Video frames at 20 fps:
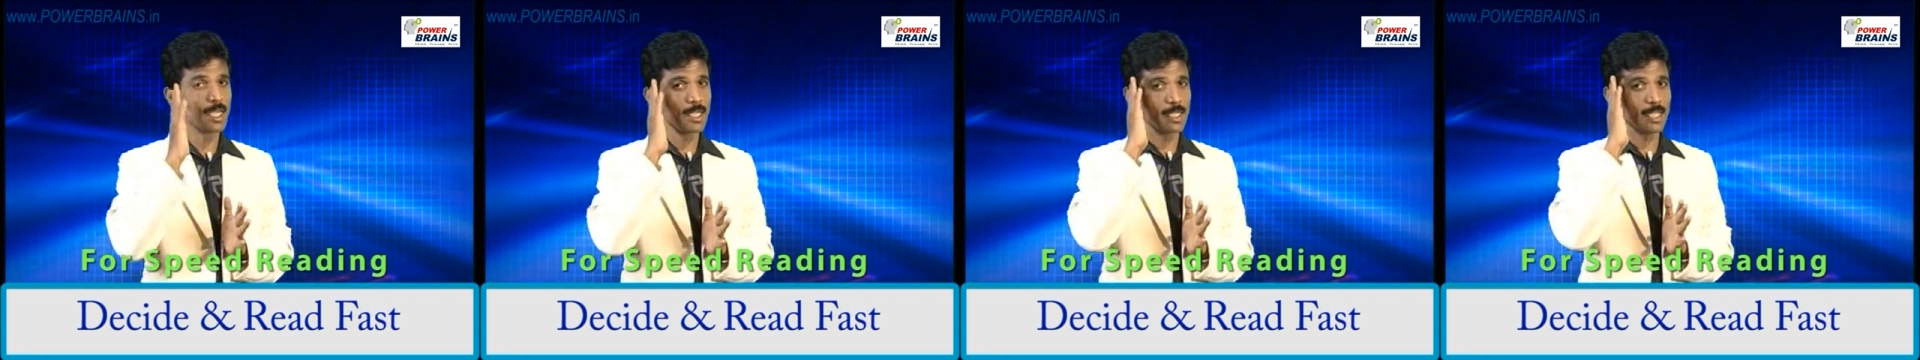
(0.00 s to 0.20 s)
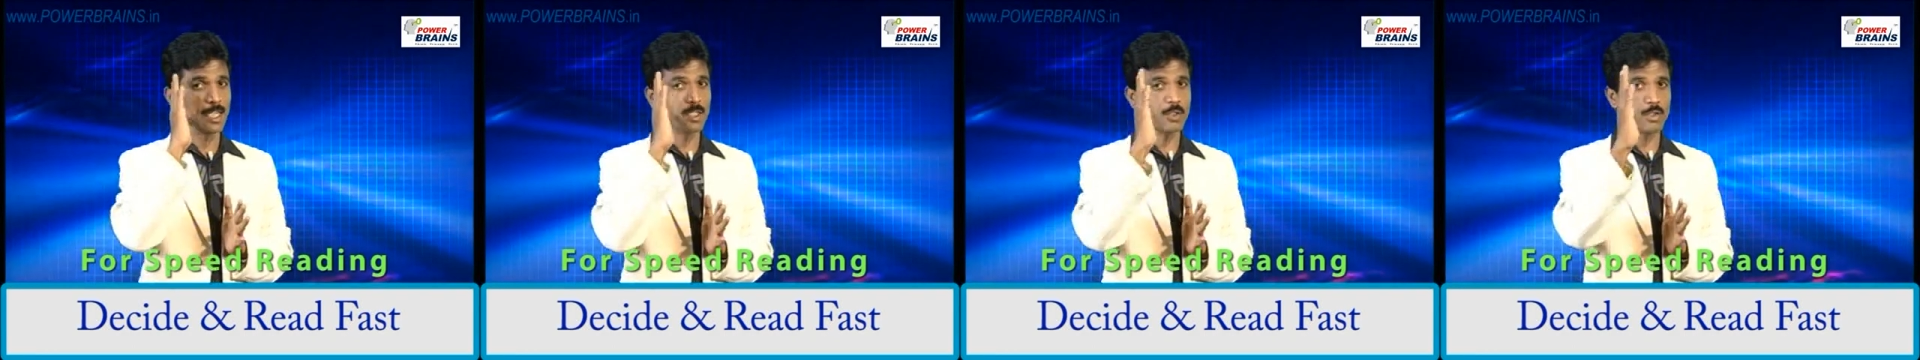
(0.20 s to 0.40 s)

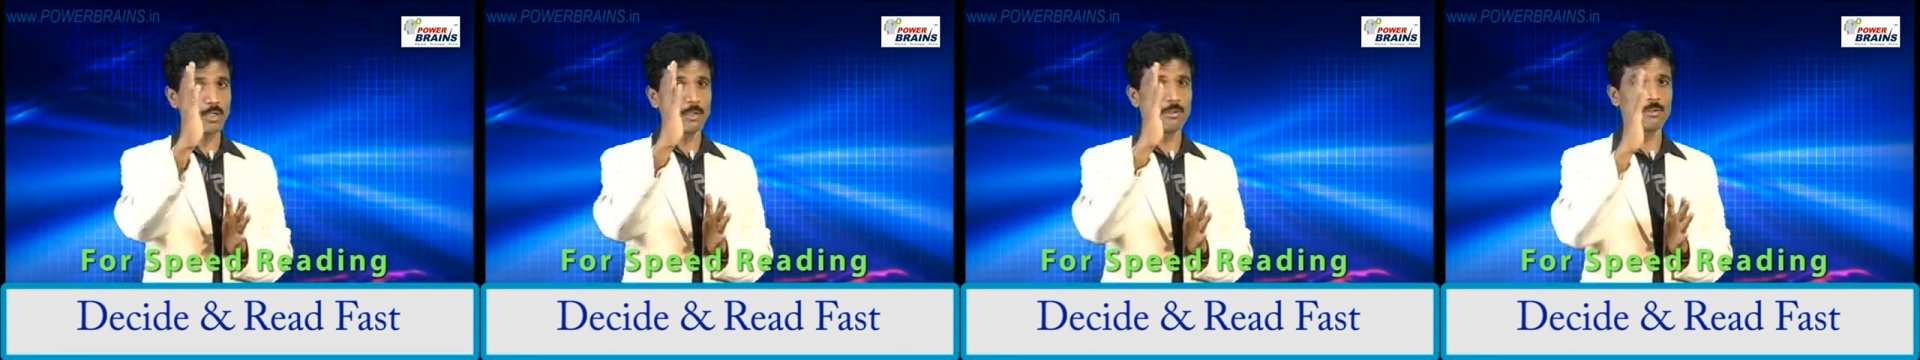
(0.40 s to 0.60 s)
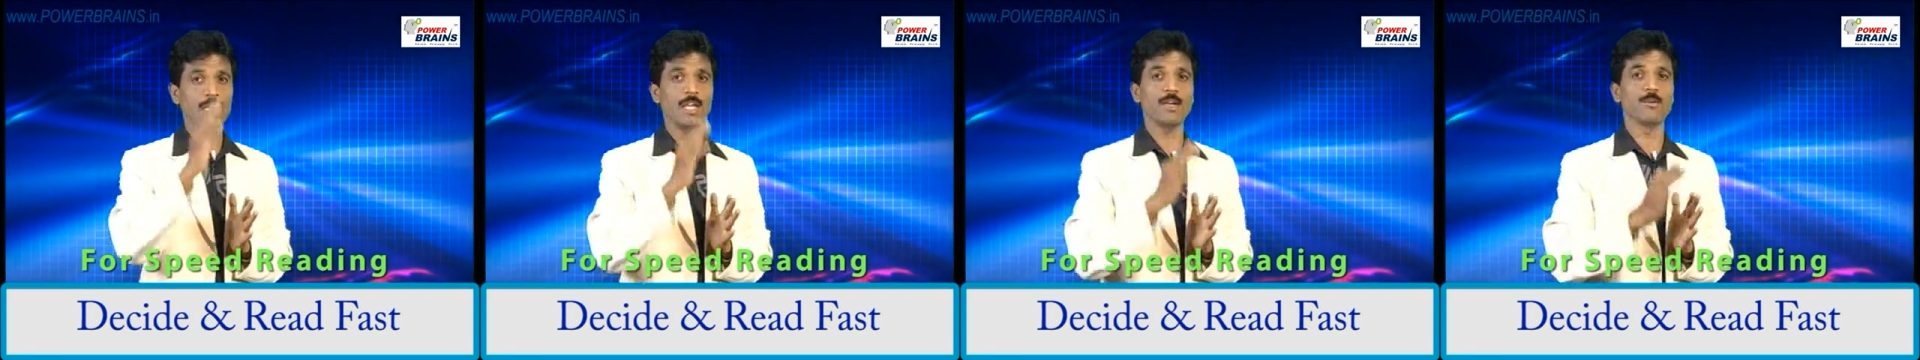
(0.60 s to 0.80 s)
naturally
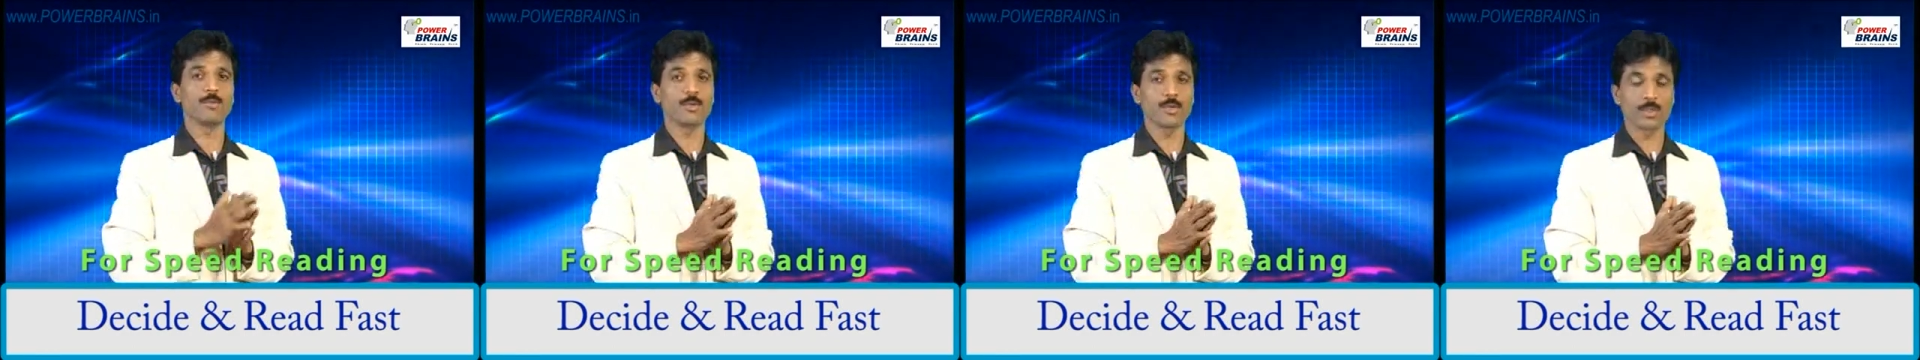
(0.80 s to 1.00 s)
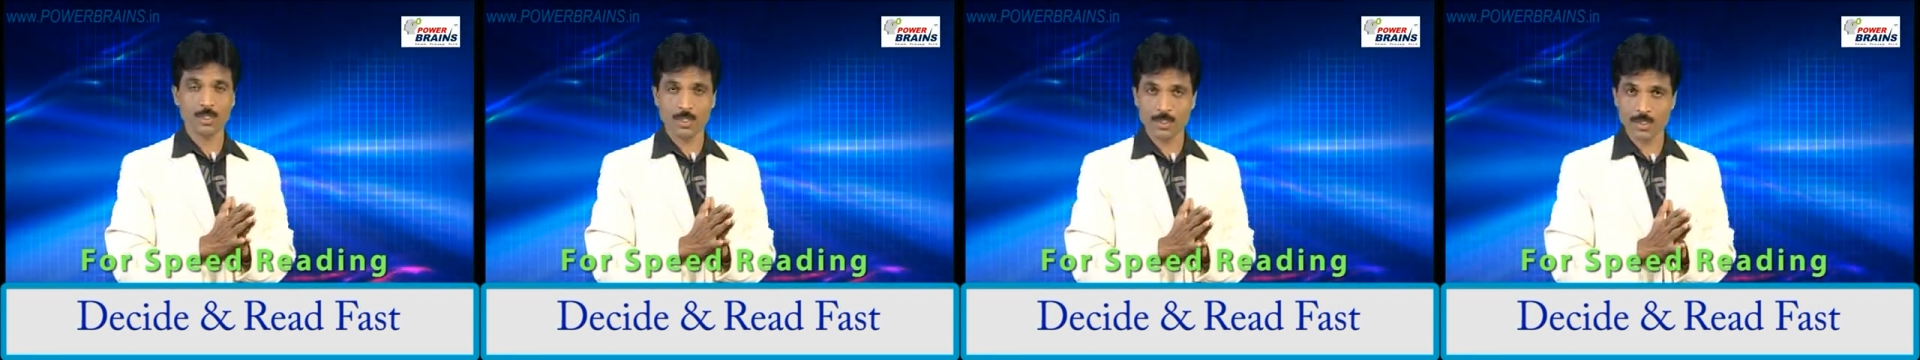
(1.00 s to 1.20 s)
you will have
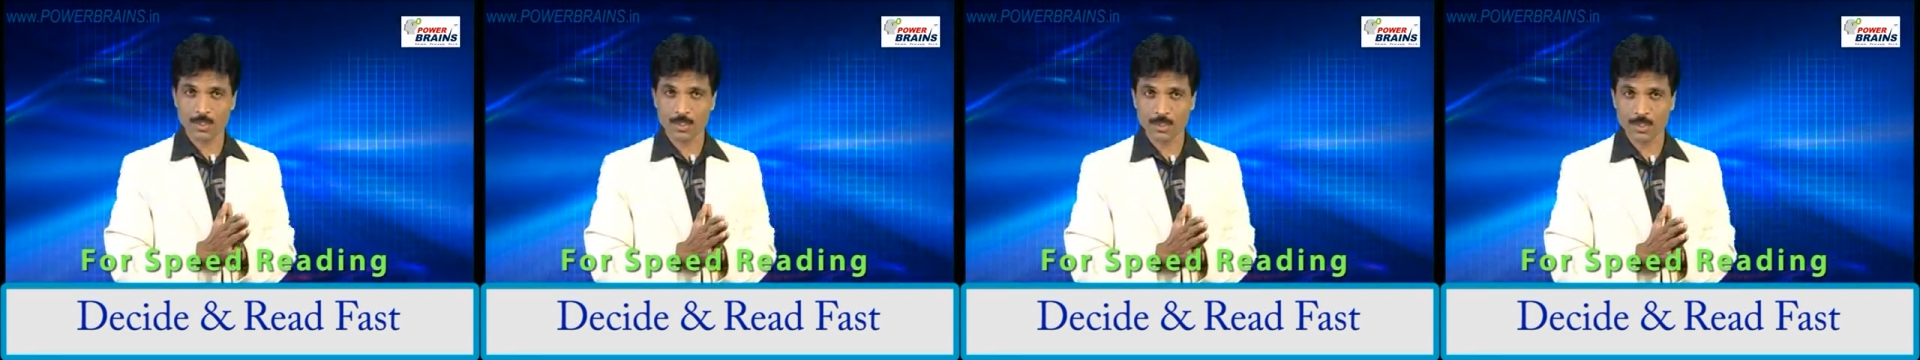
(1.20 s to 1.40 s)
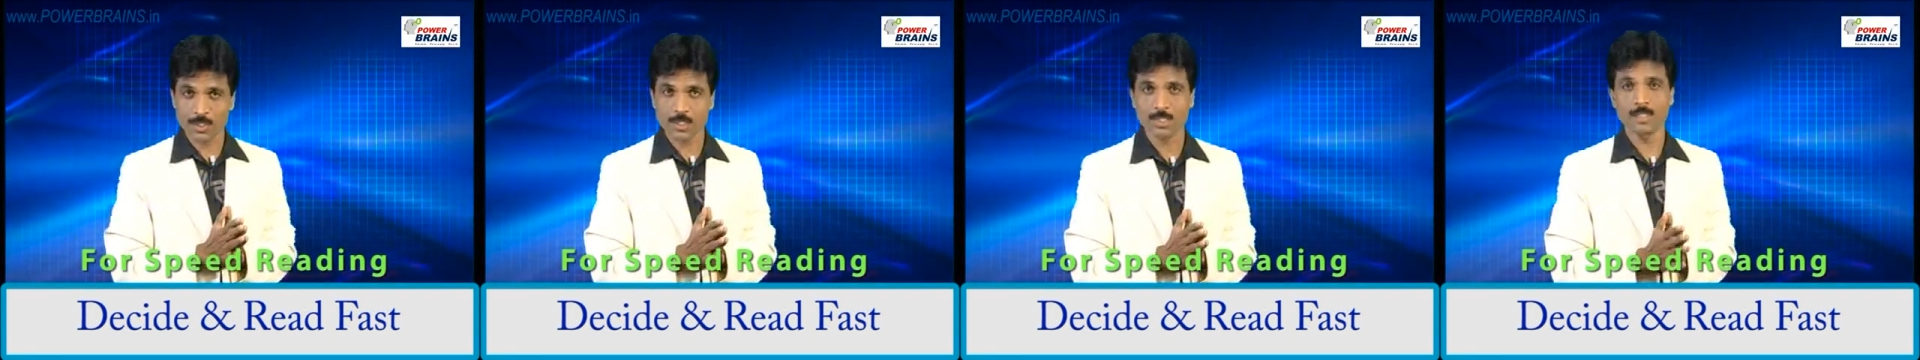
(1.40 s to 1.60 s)
more
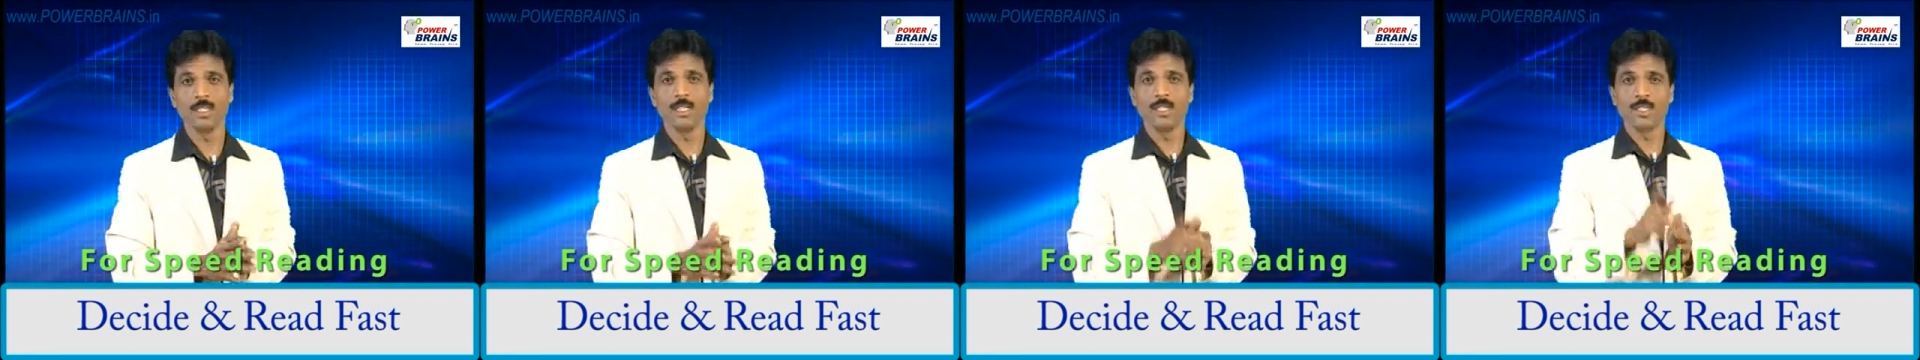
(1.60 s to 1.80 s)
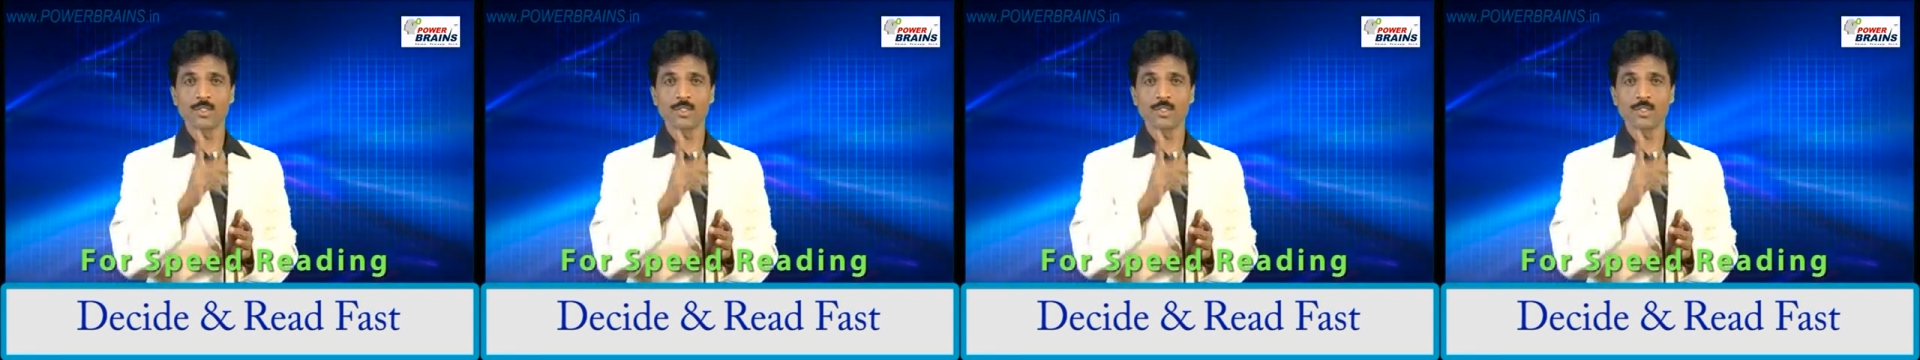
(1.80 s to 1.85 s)
concentration.